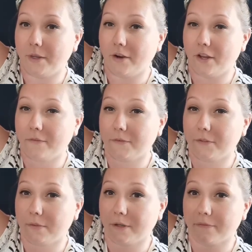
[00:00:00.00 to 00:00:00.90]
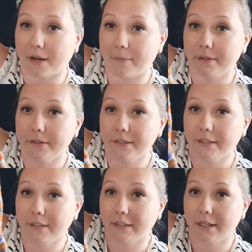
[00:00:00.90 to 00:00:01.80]
Area 51 Fibers,
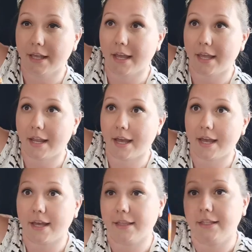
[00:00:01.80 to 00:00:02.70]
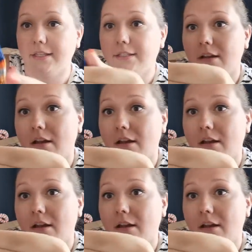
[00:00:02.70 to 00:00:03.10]
and I had this